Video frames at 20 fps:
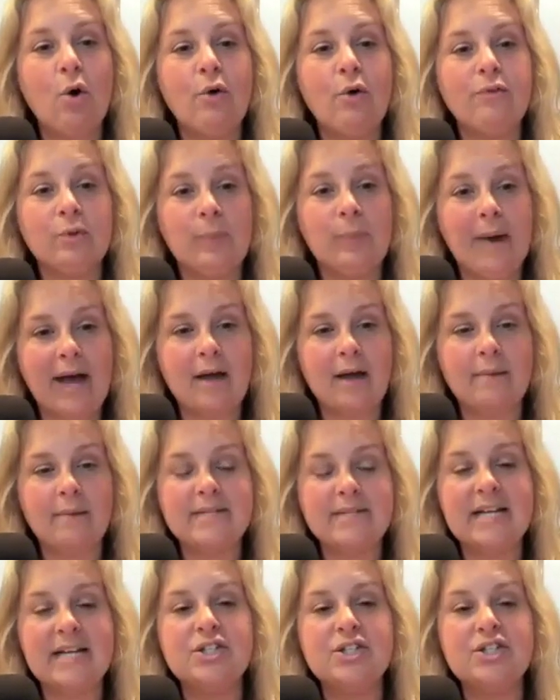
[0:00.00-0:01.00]

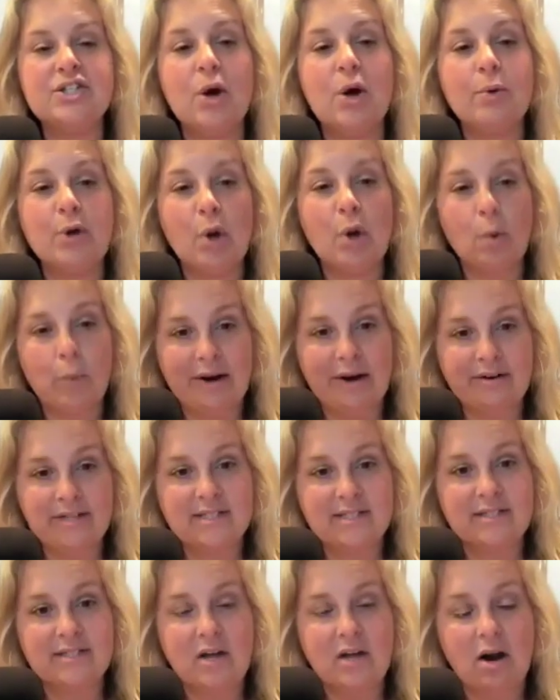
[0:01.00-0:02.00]
overwhelmed and mm. don't know where
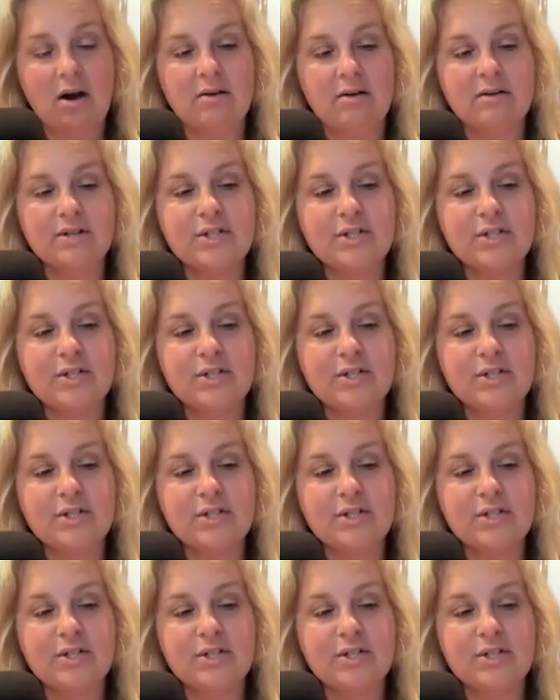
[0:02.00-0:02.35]
to start.